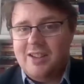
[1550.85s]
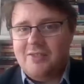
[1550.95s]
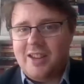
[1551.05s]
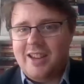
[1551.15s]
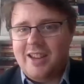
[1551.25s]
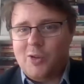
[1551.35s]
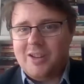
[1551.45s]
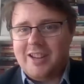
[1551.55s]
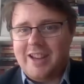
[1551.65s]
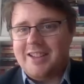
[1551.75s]
they
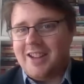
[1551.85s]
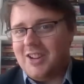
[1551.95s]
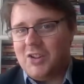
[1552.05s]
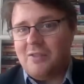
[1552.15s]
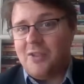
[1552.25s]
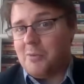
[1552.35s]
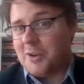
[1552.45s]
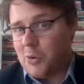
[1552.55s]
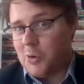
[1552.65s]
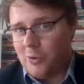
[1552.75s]
only announced that they were
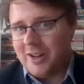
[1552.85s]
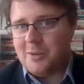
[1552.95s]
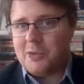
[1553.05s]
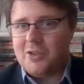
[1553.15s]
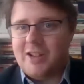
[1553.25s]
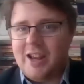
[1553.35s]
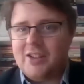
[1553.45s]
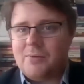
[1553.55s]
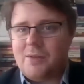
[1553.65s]
going to protest,